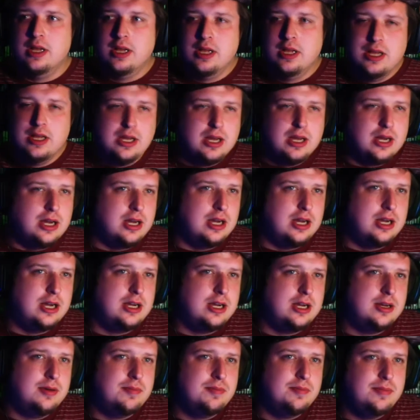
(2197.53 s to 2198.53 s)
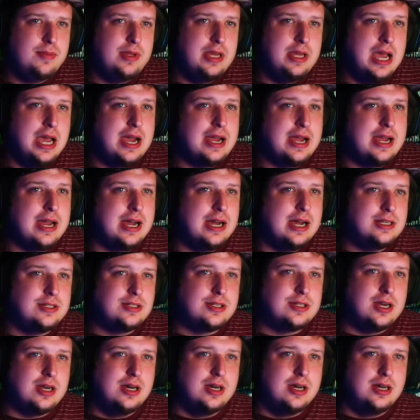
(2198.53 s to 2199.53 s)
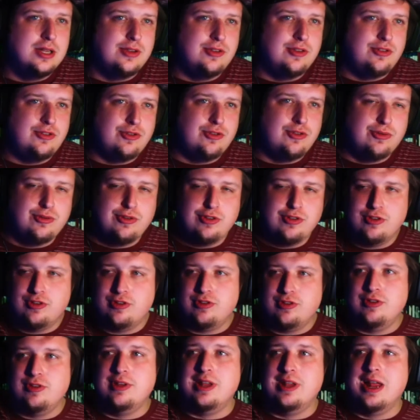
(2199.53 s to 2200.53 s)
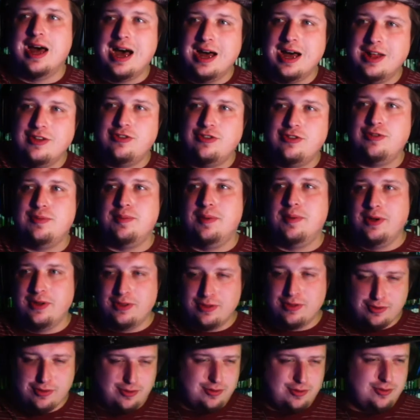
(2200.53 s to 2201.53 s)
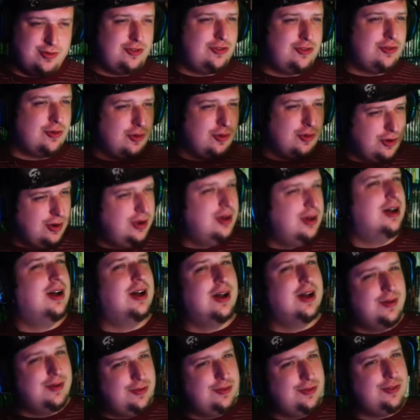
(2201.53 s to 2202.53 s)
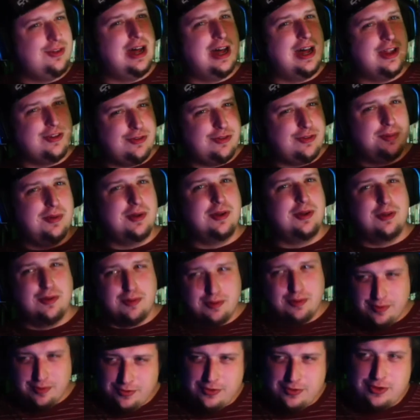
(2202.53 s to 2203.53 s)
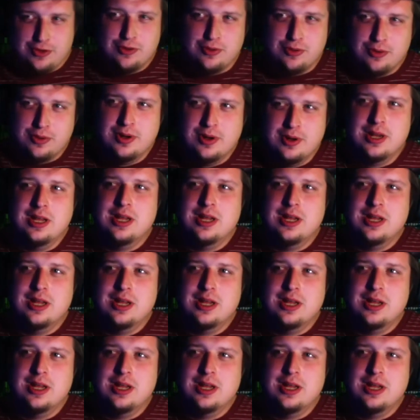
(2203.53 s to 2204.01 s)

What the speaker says: yeah, guys, this is the non-spoiler, sort of non-spoiler review.